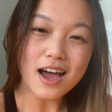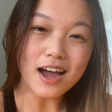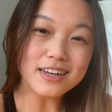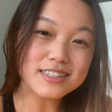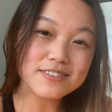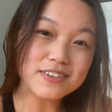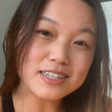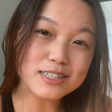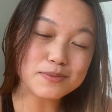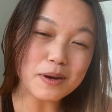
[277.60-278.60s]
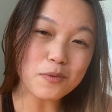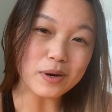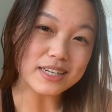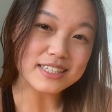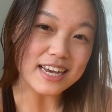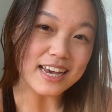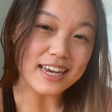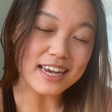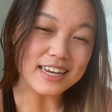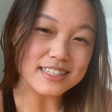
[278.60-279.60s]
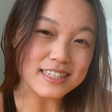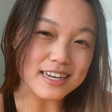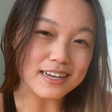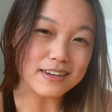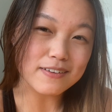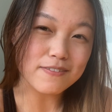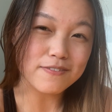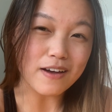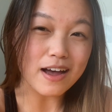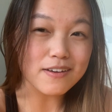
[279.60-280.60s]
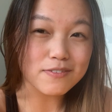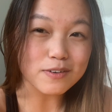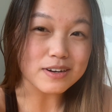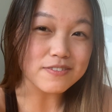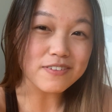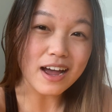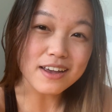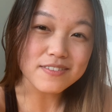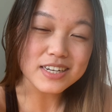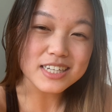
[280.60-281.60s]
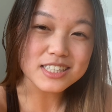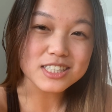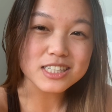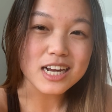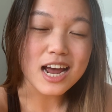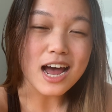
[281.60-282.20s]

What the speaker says: I just finished my work day. It's like 5:45-ish.